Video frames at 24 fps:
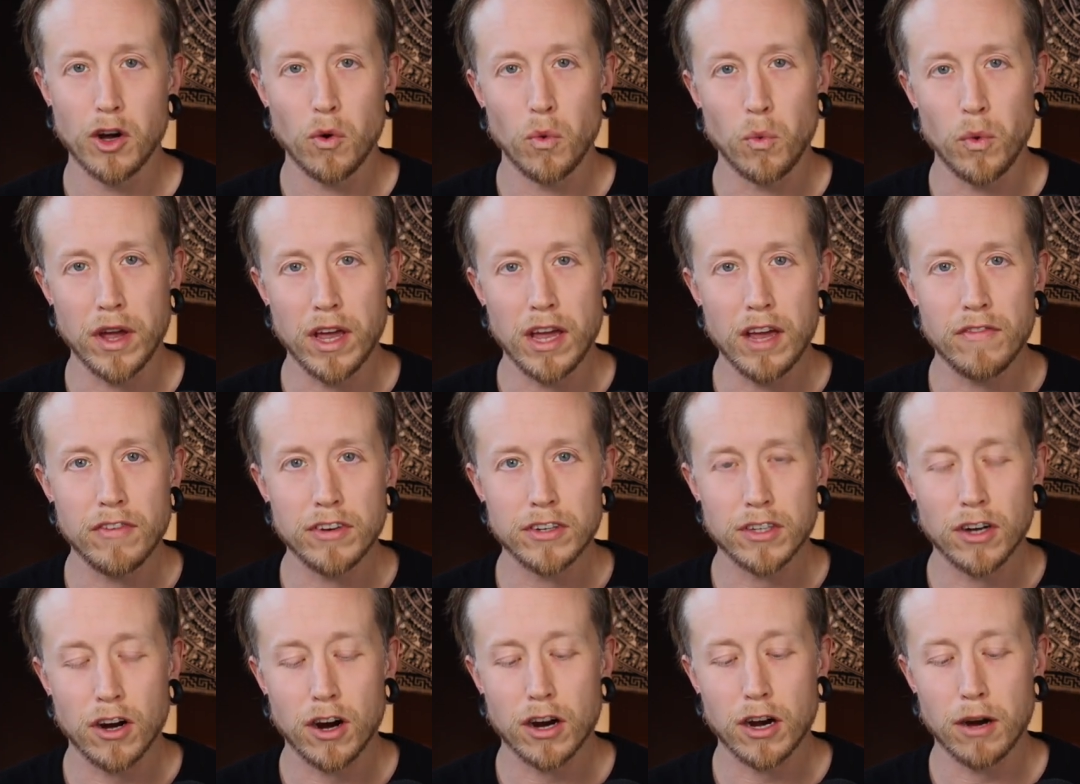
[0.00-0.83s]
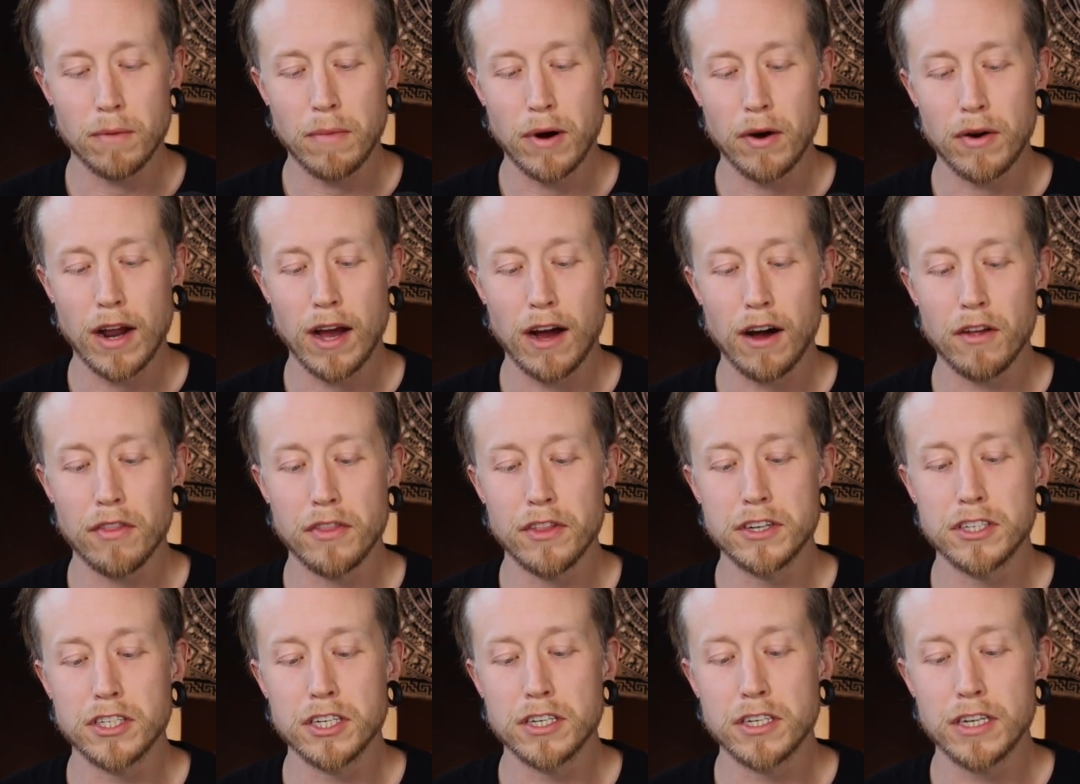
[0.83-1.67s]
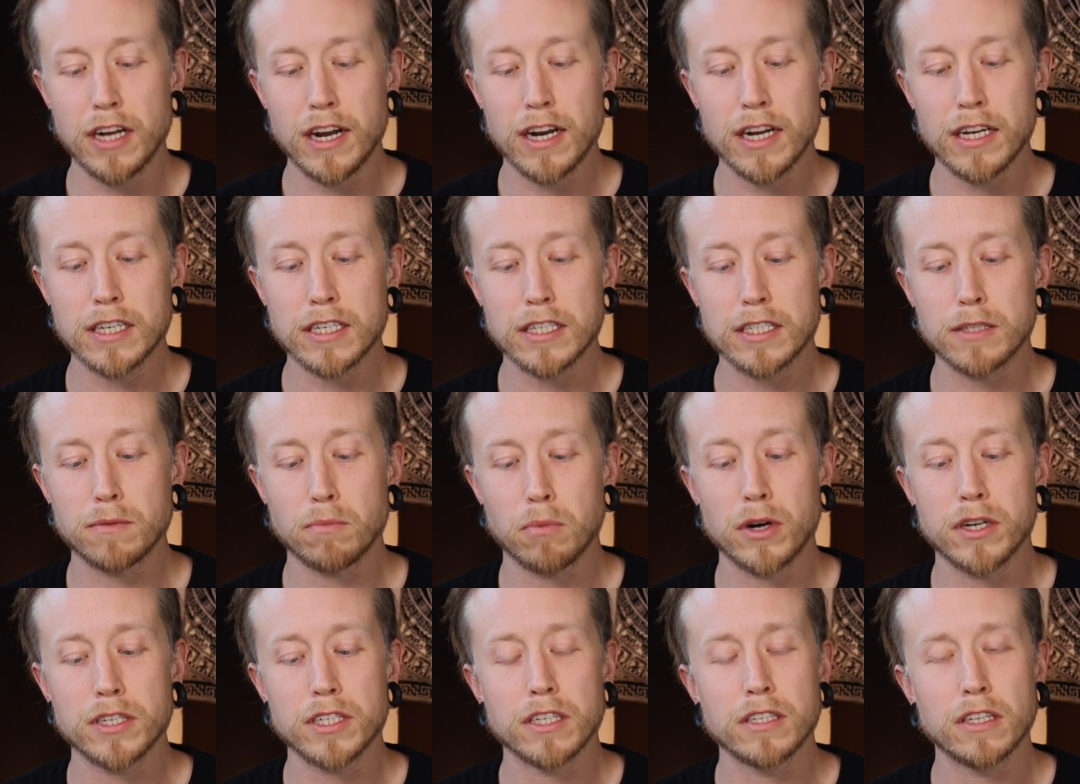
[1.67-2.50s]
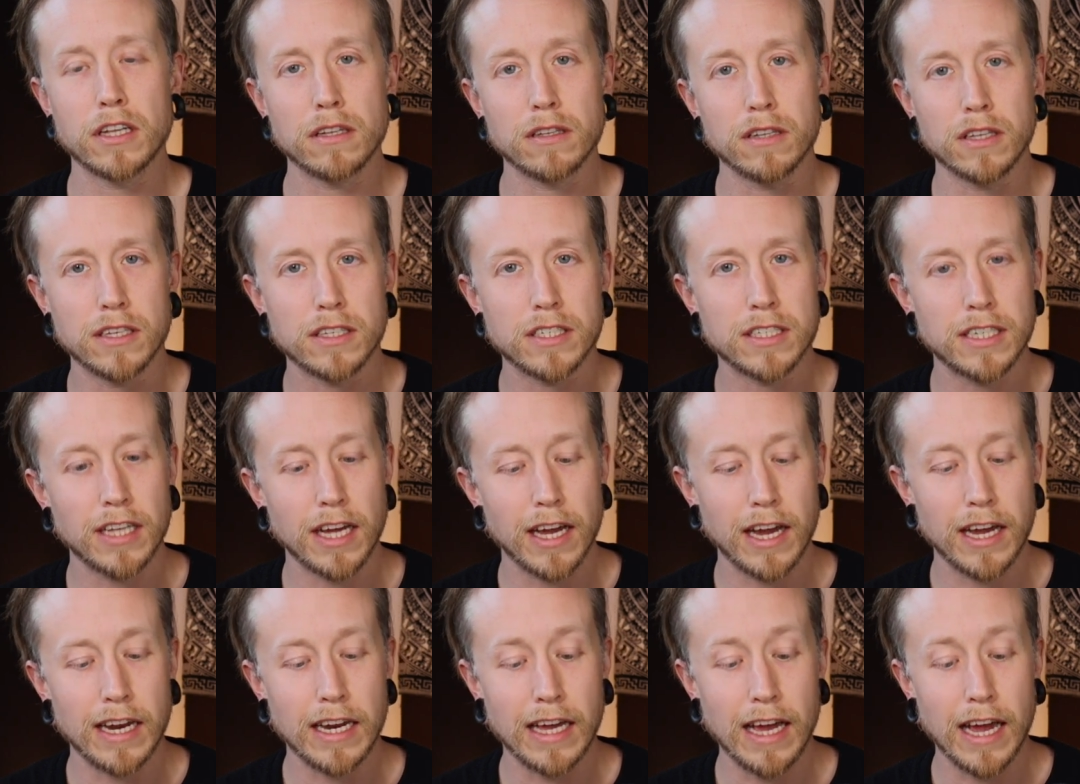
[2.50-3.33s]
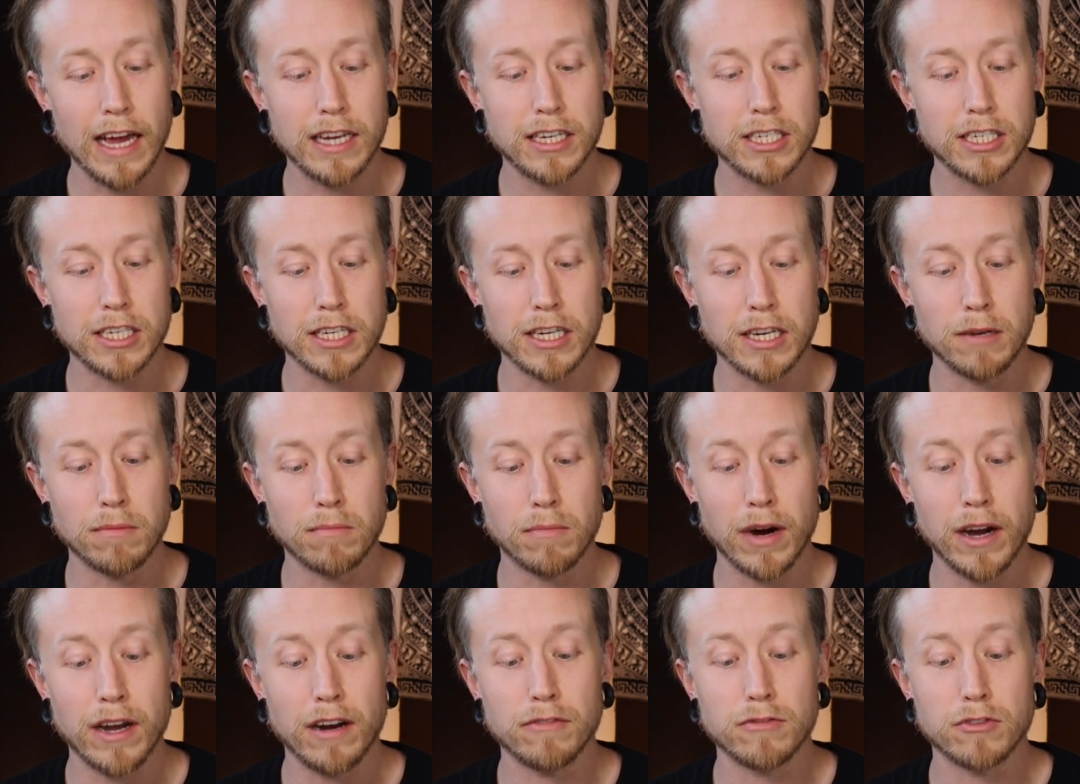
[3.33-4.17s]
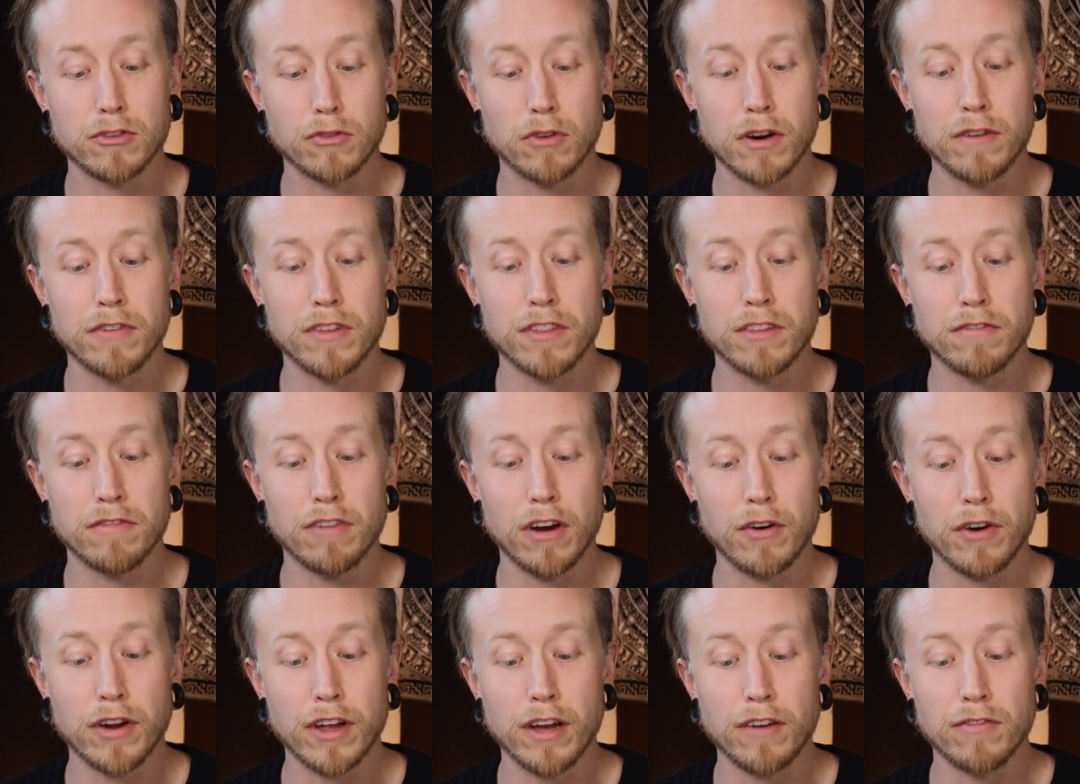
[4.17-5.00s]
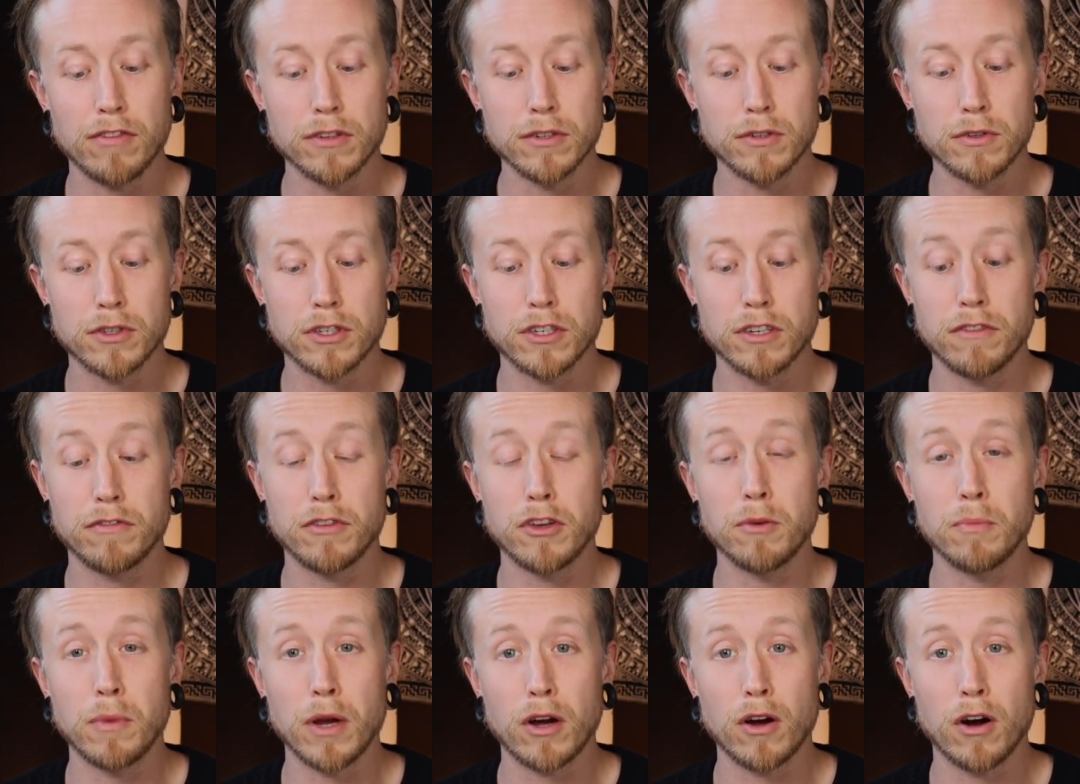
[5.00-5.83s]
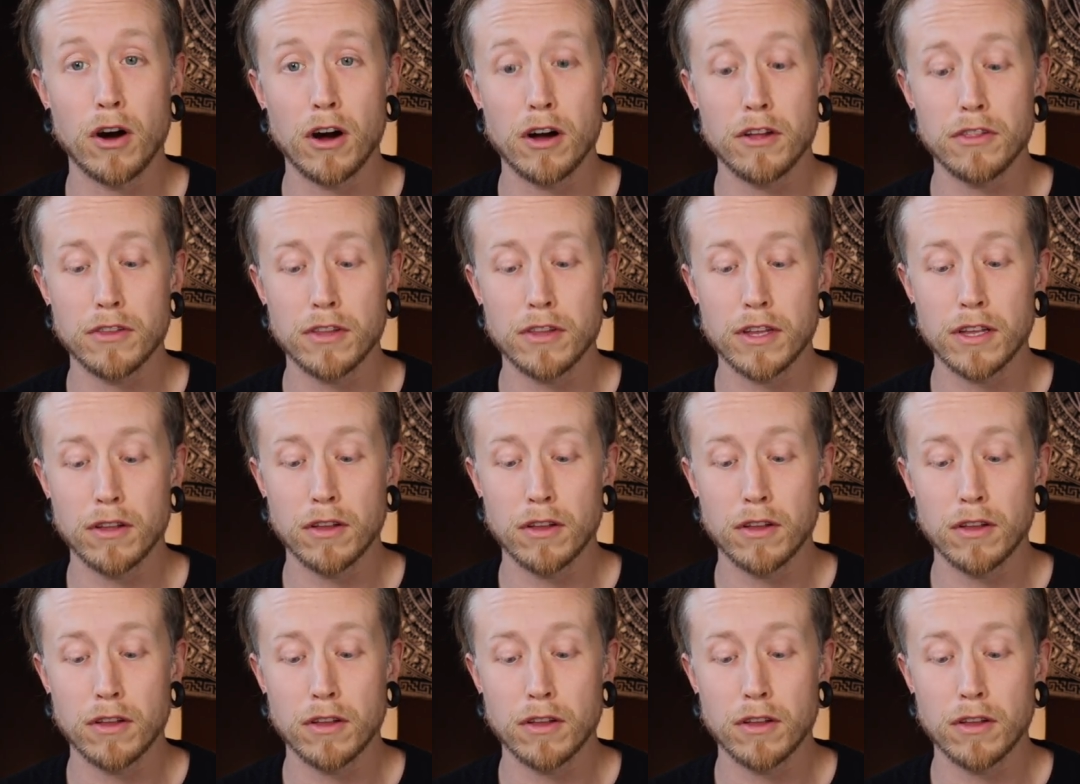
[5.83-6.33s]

We even talk about how the genetic expression that leads to ADHD might have driven the very evolution of human con-